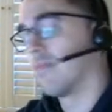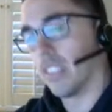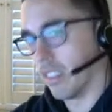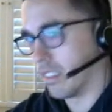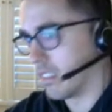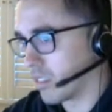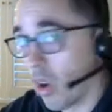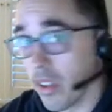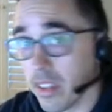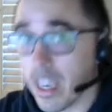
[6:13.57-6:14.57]
Let's just
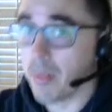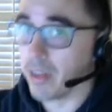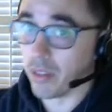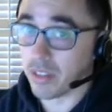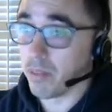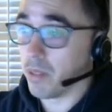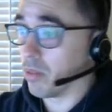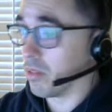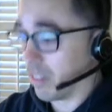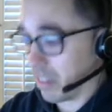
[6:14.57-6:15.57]
start at the top. I know some
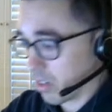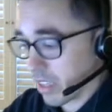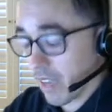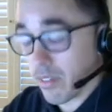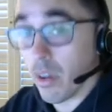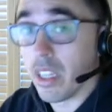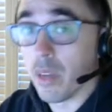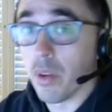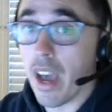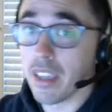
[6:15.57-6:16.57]
people literally have no idea
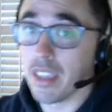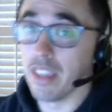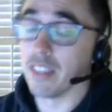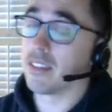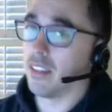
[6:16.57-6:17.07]
what hockey is,